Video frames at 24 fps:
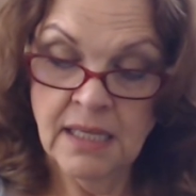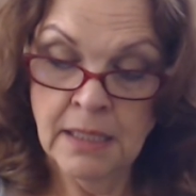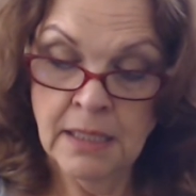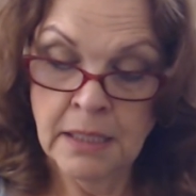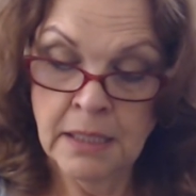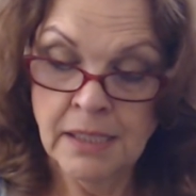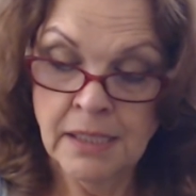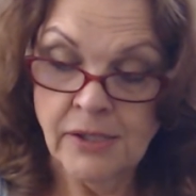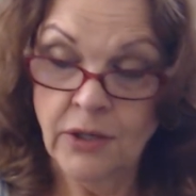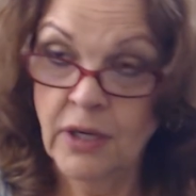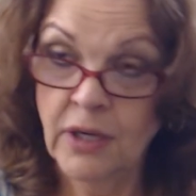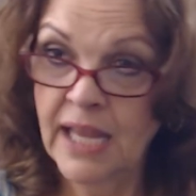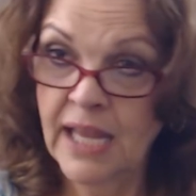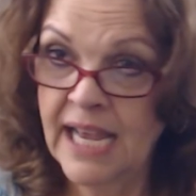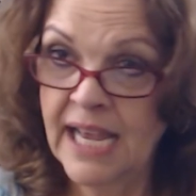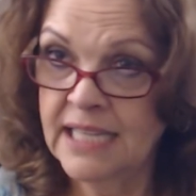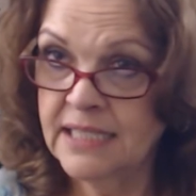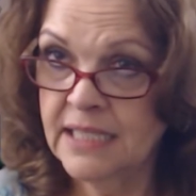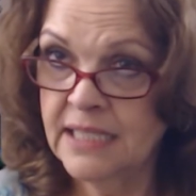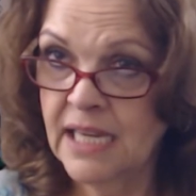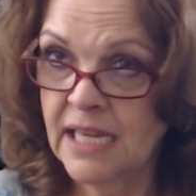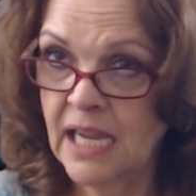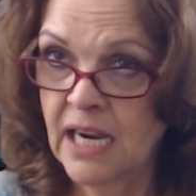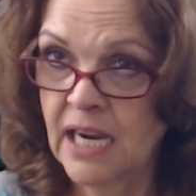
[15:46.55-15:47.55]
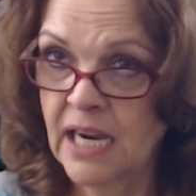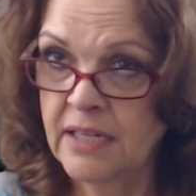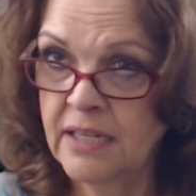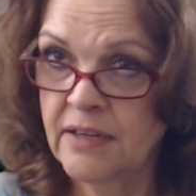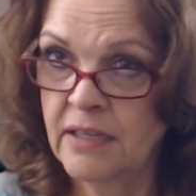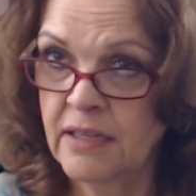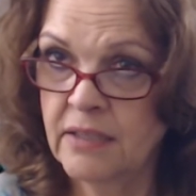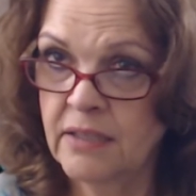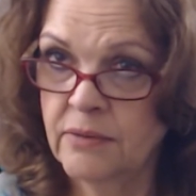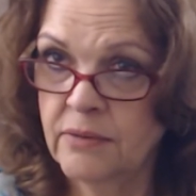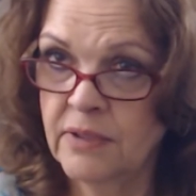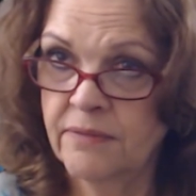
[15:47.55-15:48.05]
Your last card,
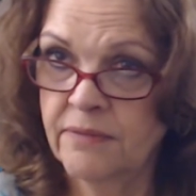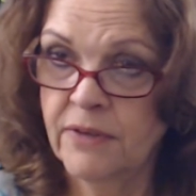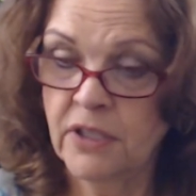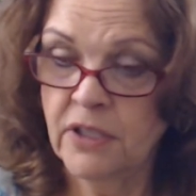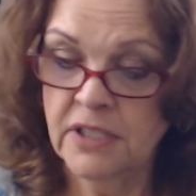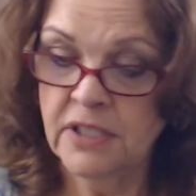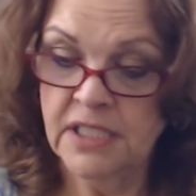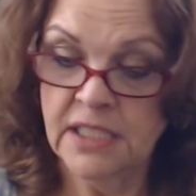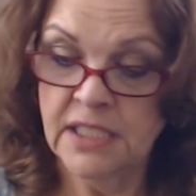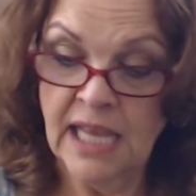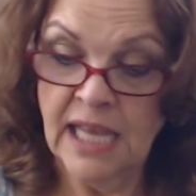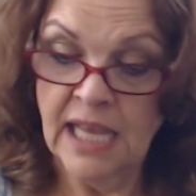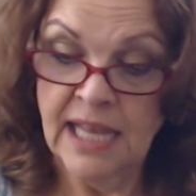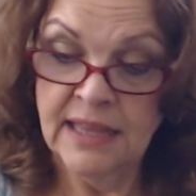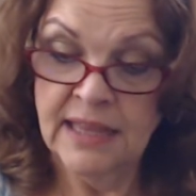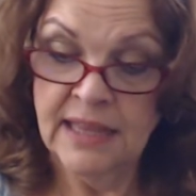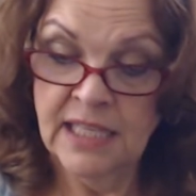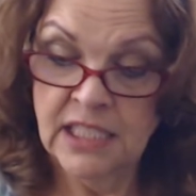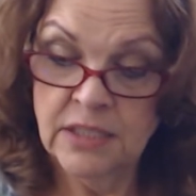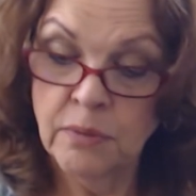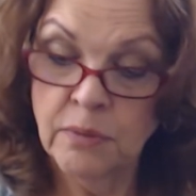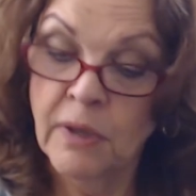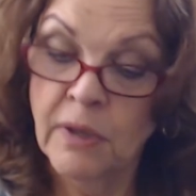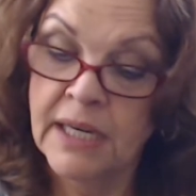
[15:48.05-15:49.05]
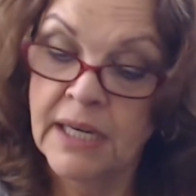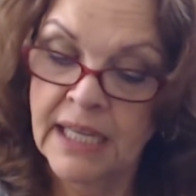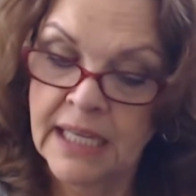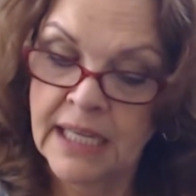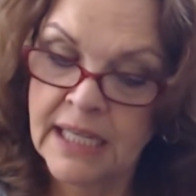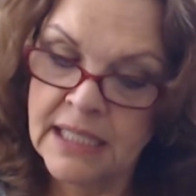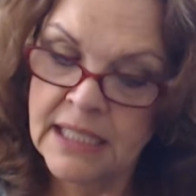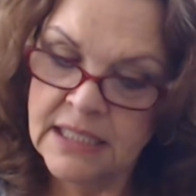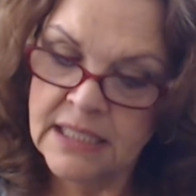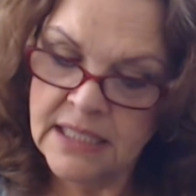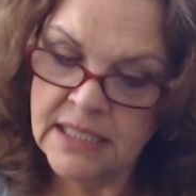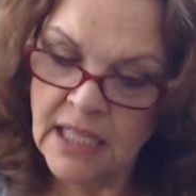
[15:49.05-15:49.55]
reversed on this one
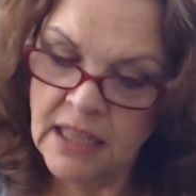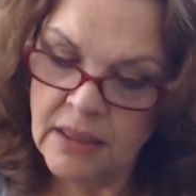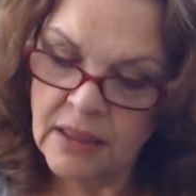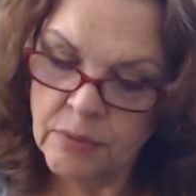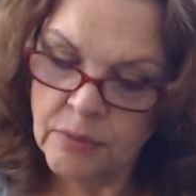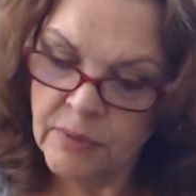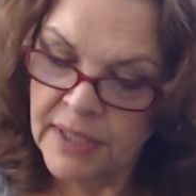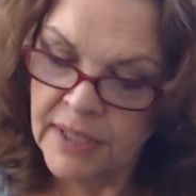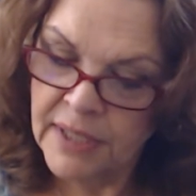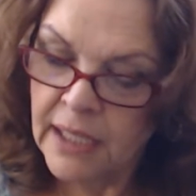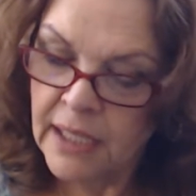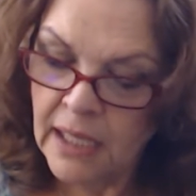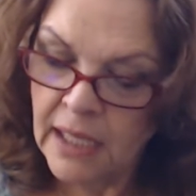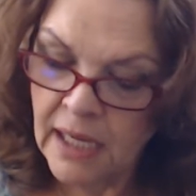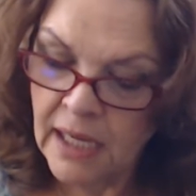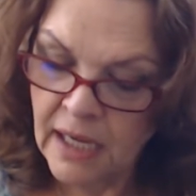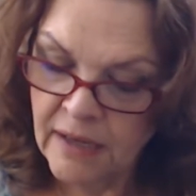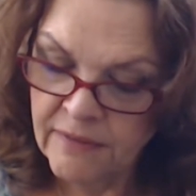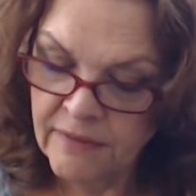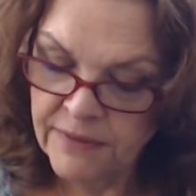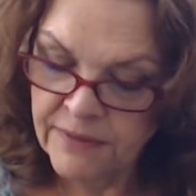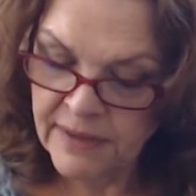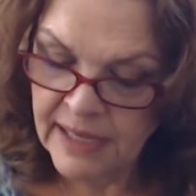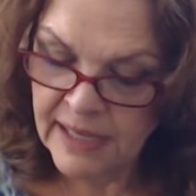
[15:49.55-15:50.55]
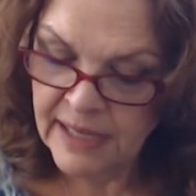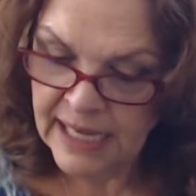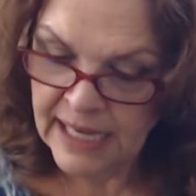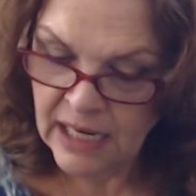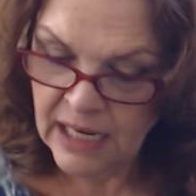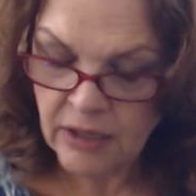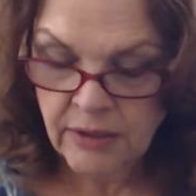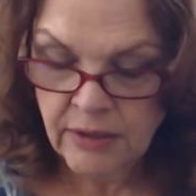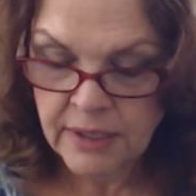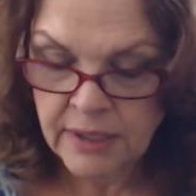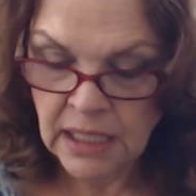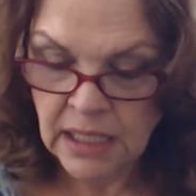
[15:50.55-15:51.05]
is the 3 of
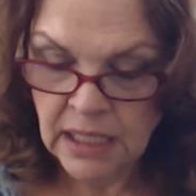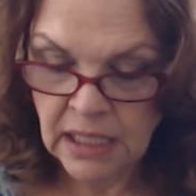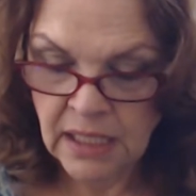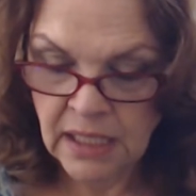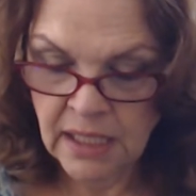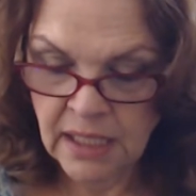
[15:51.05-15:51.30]
Ariel.